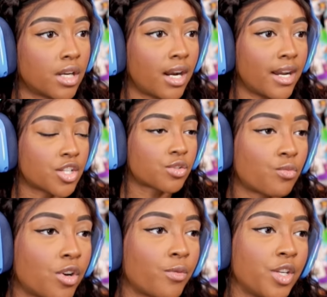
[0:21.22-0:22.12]
gosh,
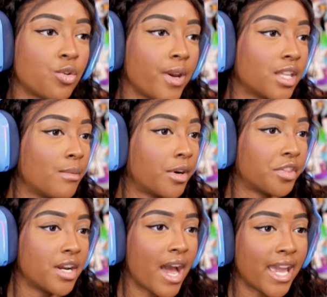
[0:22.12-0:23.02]
what are we doing in the middle of
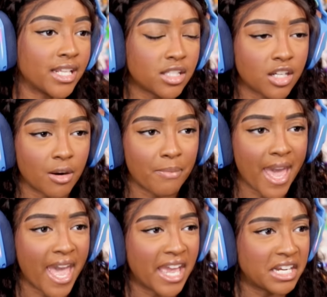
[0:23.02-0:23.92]
the night in our
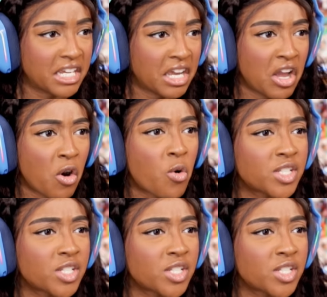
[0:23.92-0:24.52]
bed? Who's